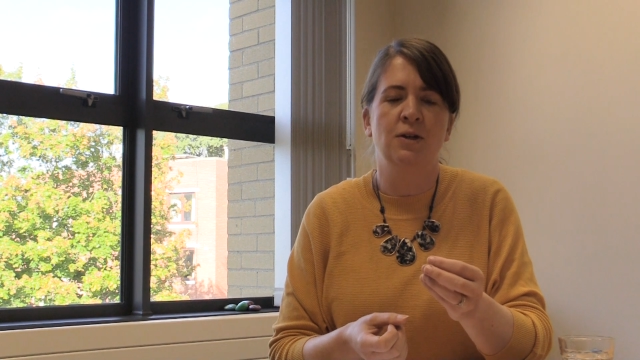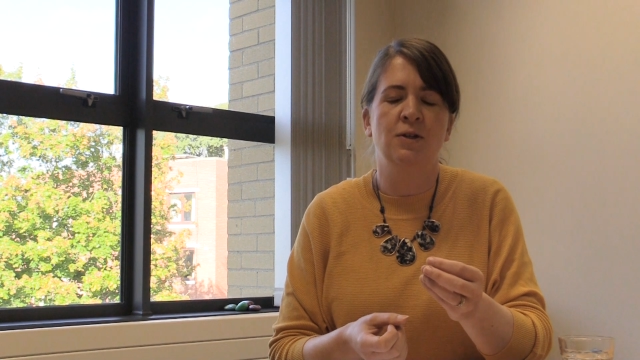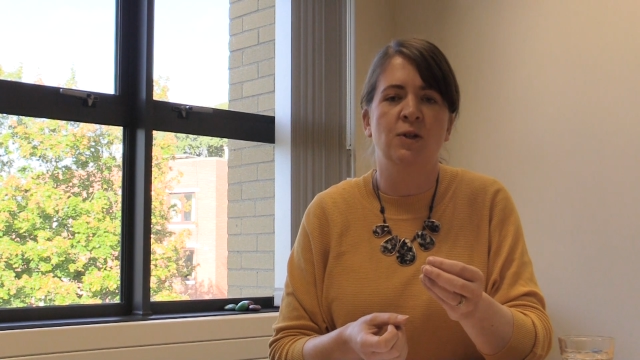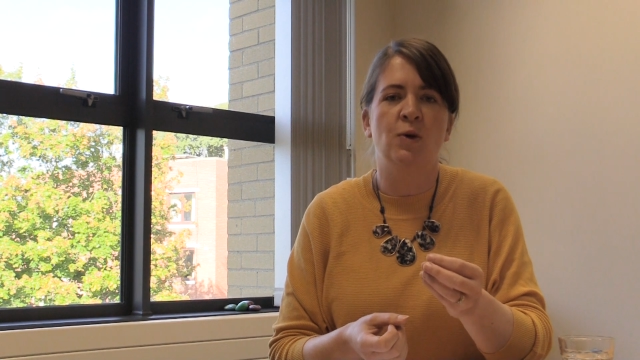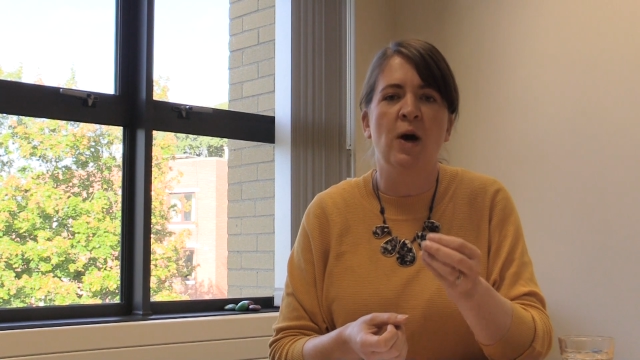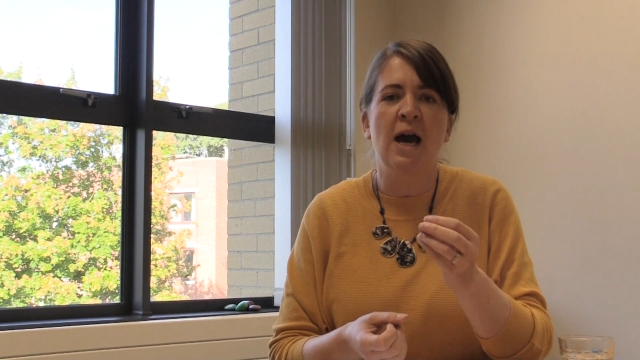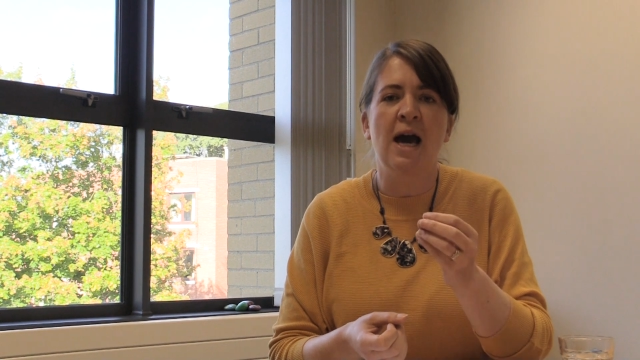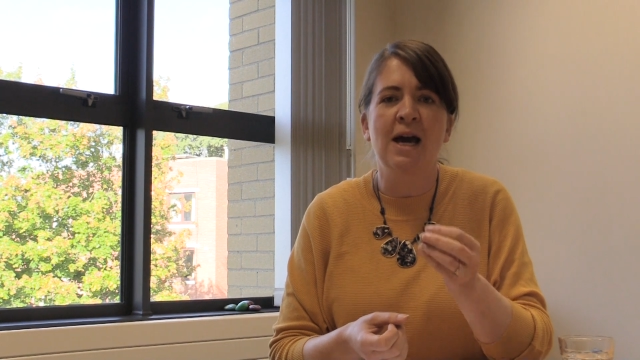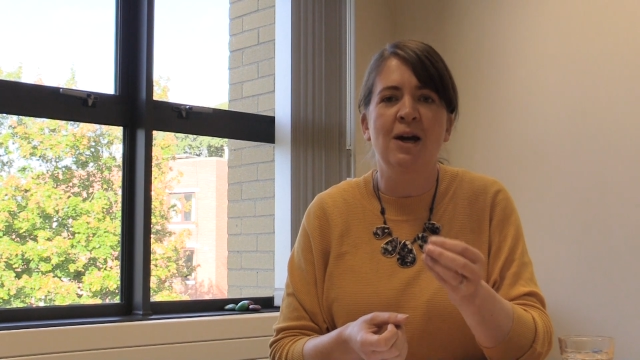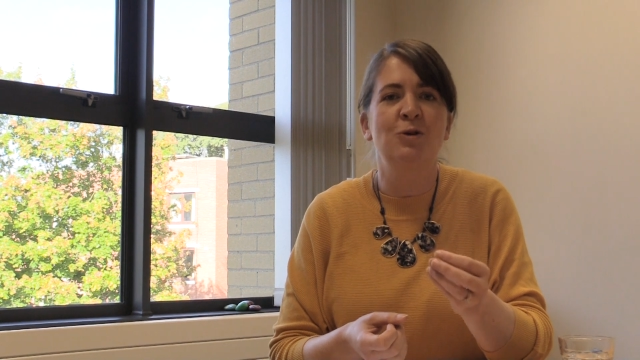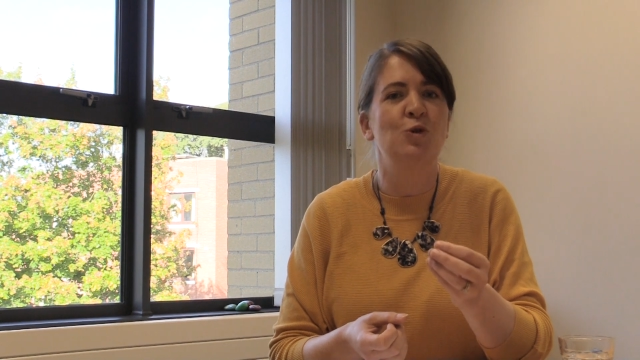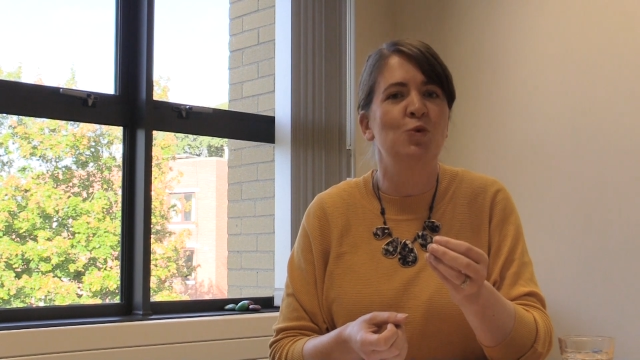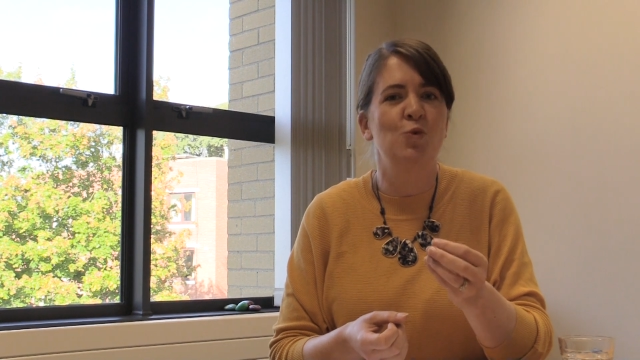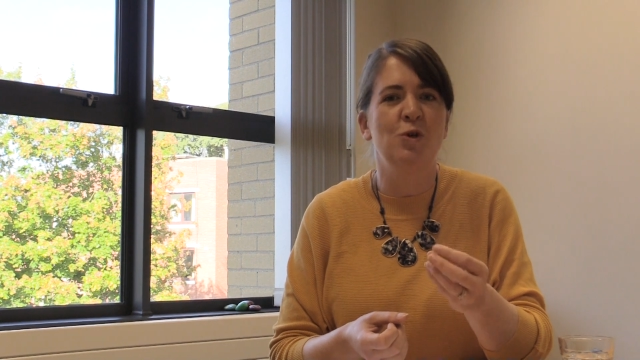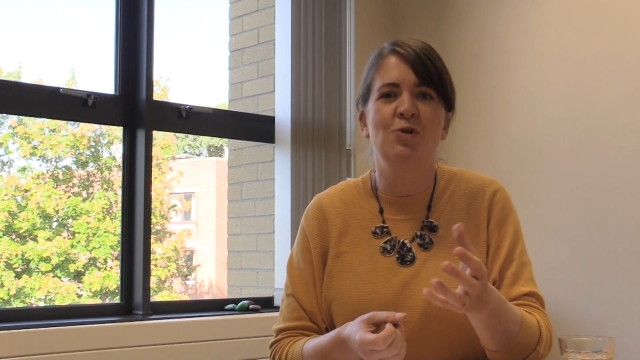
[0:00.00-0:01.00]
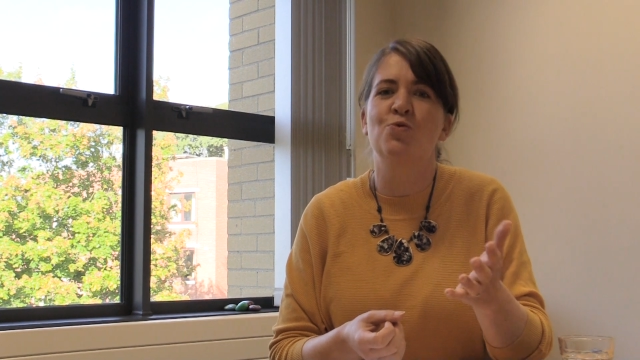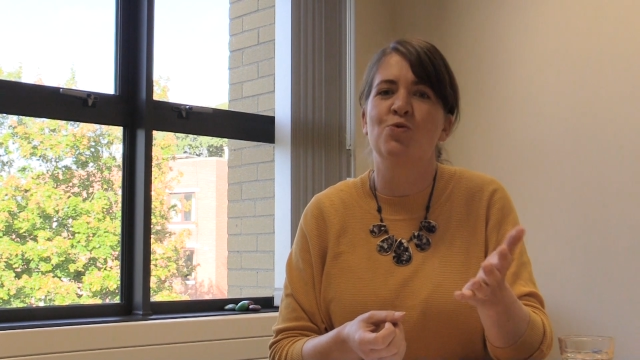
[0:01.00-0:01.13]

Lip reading: So how do we